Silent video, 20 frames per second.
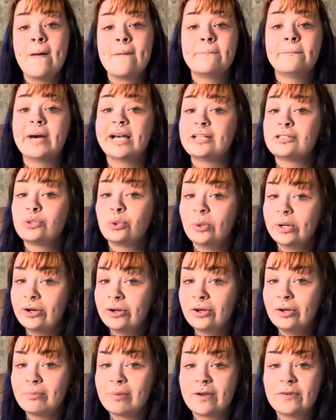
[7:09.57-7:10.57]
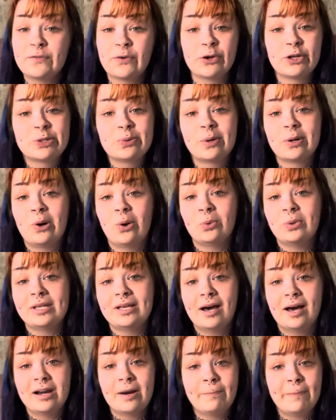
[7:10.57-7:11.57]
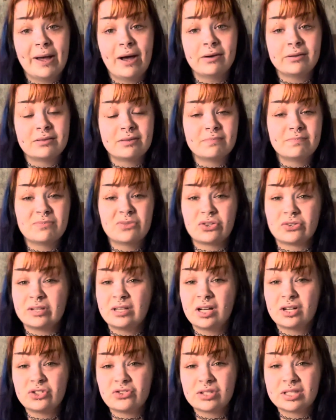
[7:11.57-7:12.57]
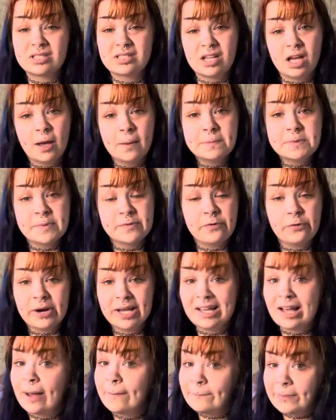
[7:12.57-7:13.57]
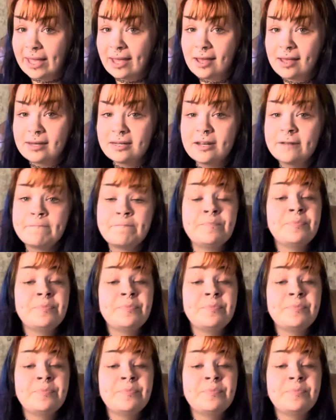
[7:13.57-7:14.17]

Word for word: My Twitter, my first one only got about 300 subs before it got banned.